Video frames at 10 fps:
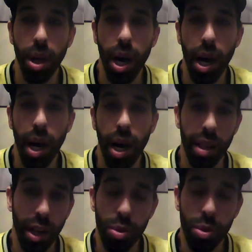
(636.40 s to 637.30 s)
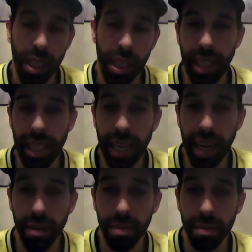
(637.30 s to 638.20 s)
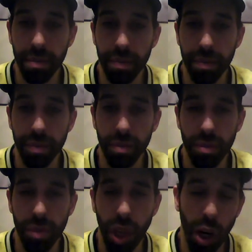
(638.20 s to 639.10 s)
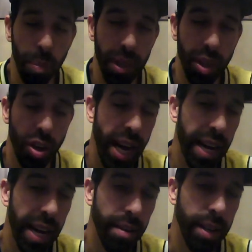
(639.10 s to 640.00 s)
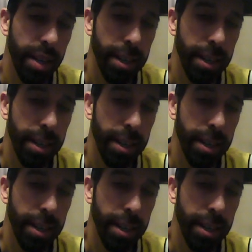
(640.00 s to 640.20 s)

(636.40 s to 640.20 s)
and then losing in the Elite Eight. But they're not.